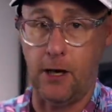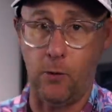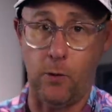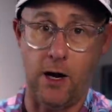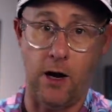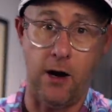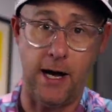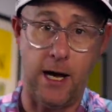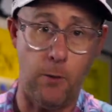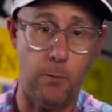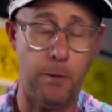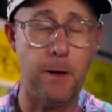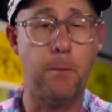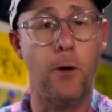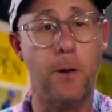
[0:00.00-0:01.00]
where I help
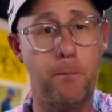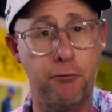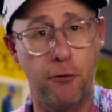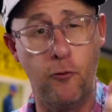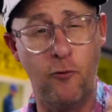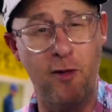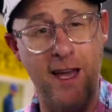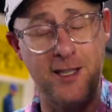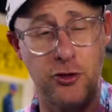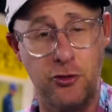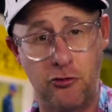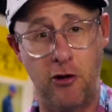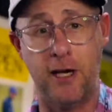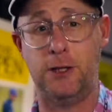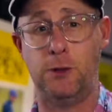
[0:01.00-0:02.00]
people improve their
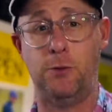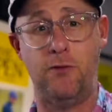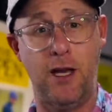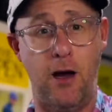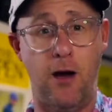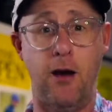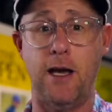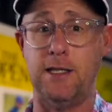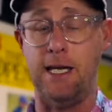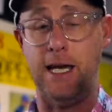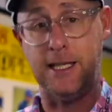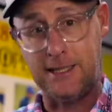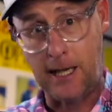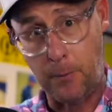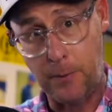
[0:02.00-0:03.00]
strikes with their irons. It's
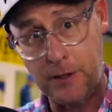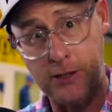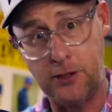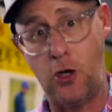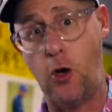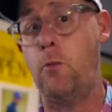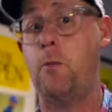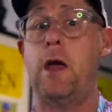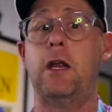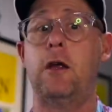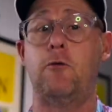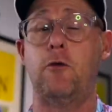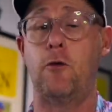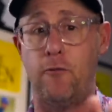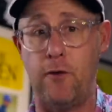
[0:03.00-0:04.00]
helping so many of
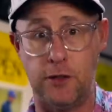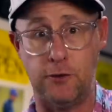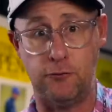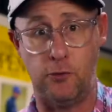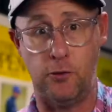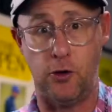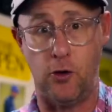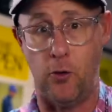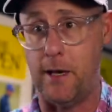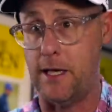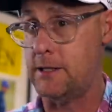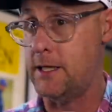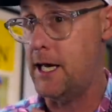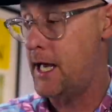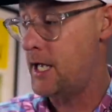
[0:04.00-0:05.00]
you, and thanks for all the comments.
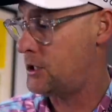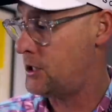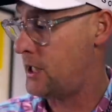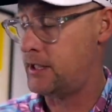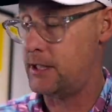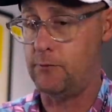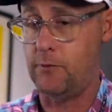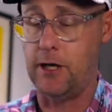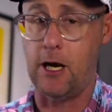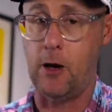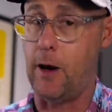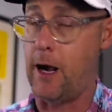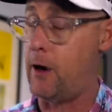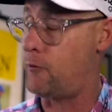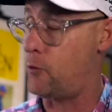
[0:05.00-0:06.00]
Check this video
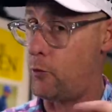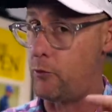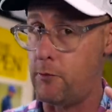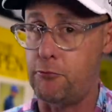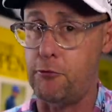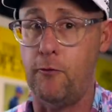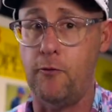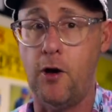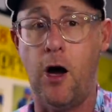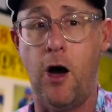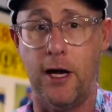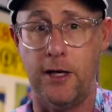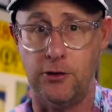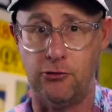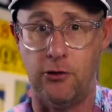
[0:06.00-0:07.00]
out if you want to improve your
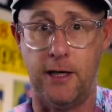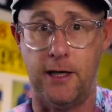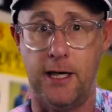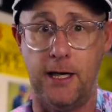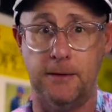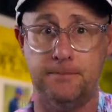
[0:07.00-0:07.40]
iron striking.